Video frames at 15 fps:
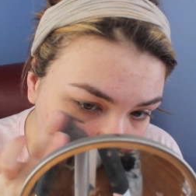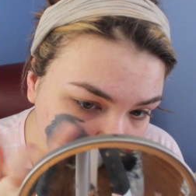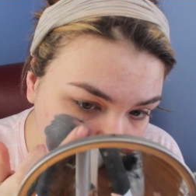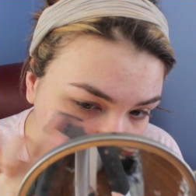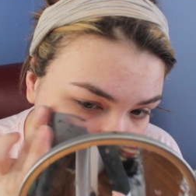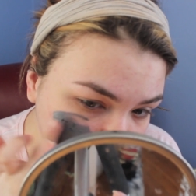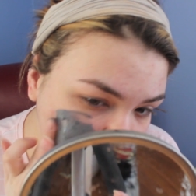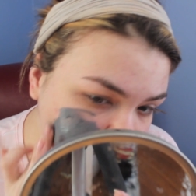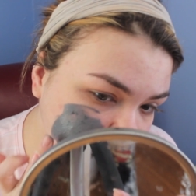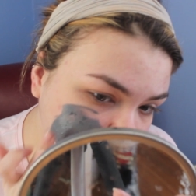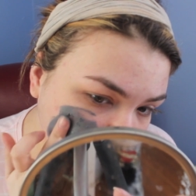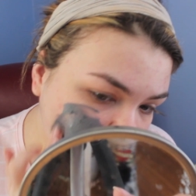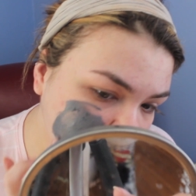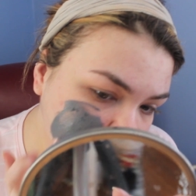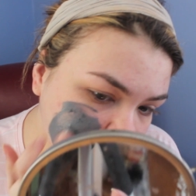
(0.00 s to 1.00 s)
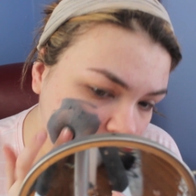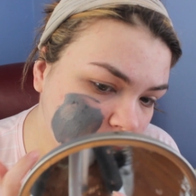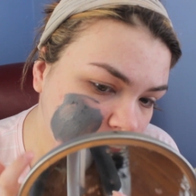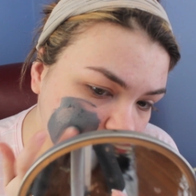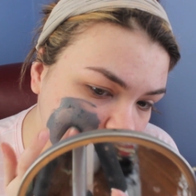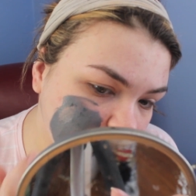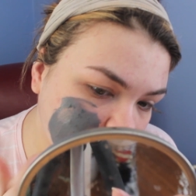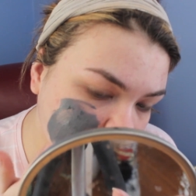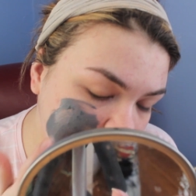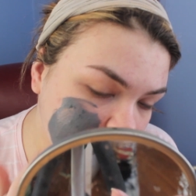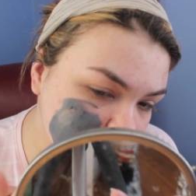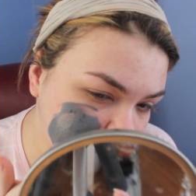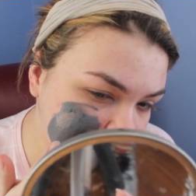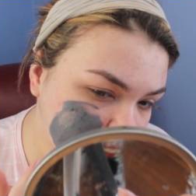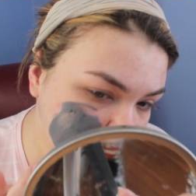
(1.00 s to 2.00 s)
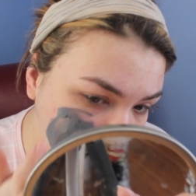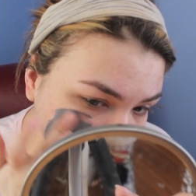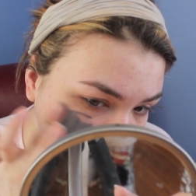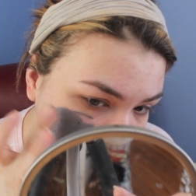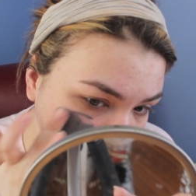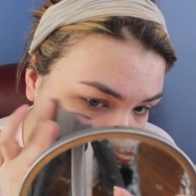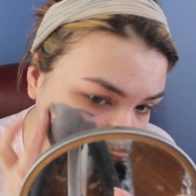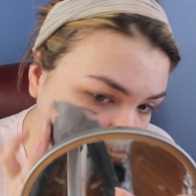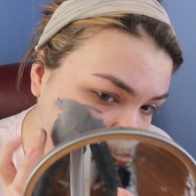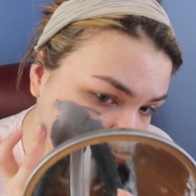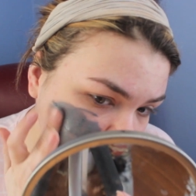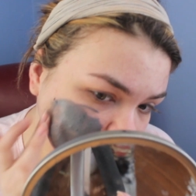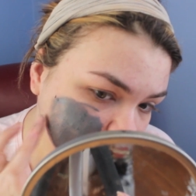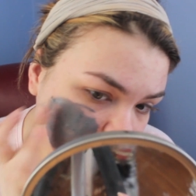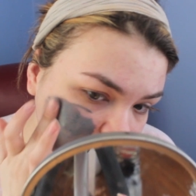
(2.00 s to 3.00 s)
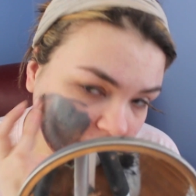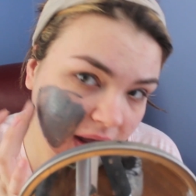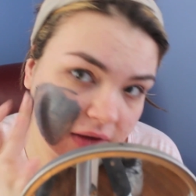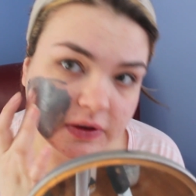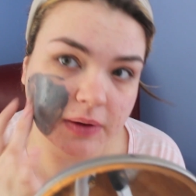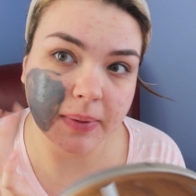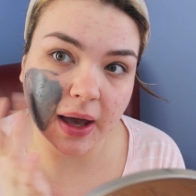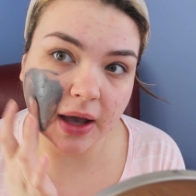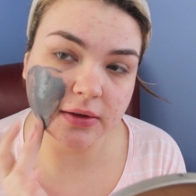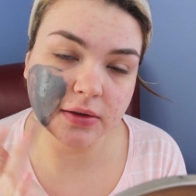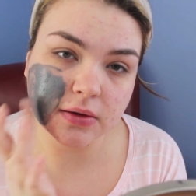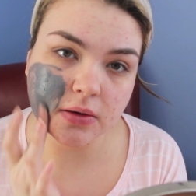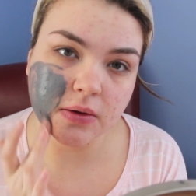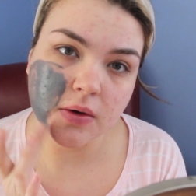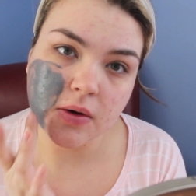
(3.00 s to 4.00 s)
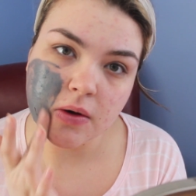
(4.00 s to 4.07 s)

It feels, um, it's not like a super heavy mask.